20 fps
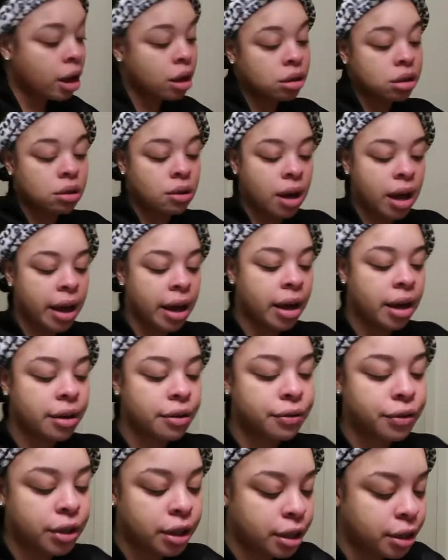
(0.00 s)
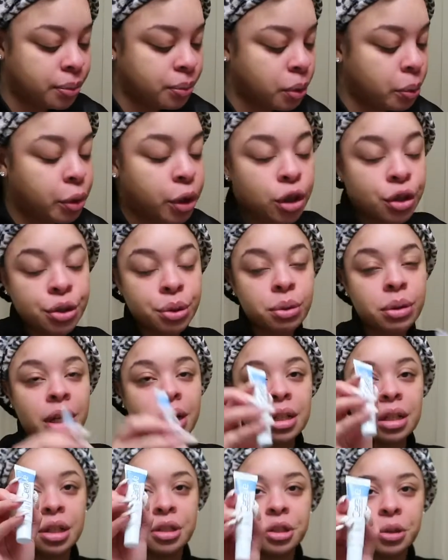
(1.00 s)
I also have, what we're gonna do
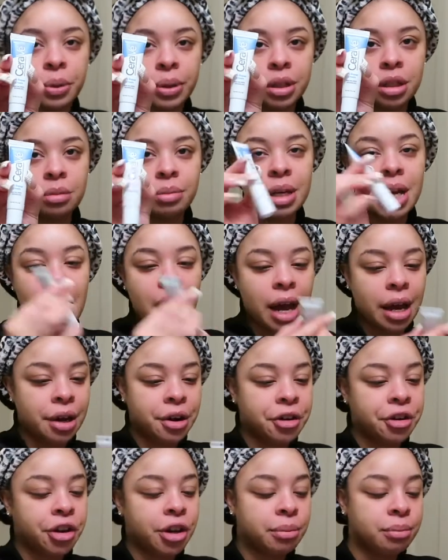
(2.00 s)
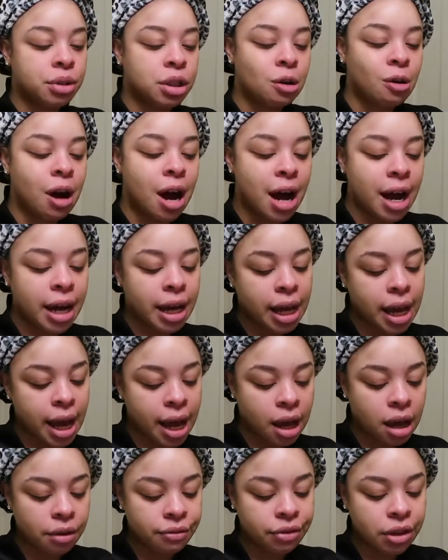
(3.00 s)
next is going to be eye cream. So I
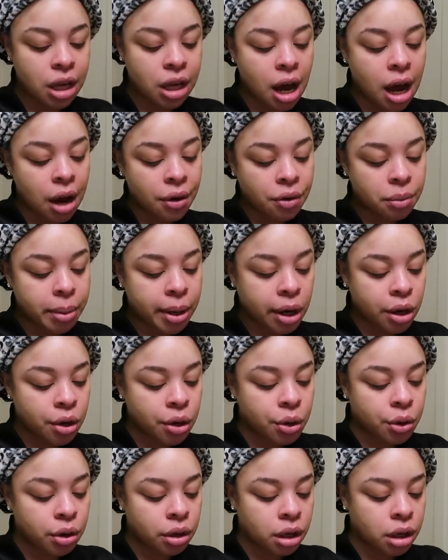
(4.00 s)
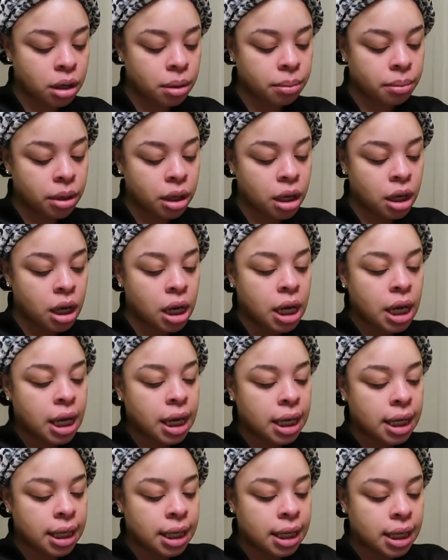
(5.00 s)
have eye repair cream
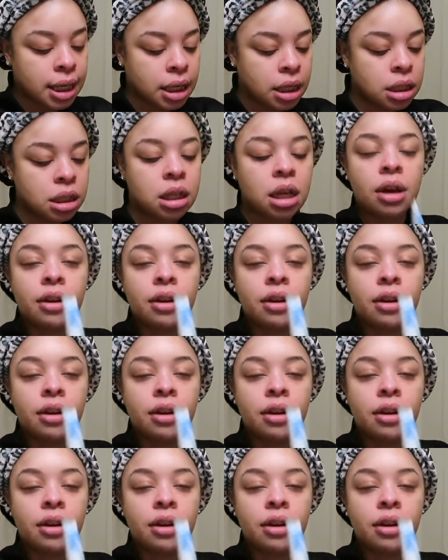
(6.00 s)
and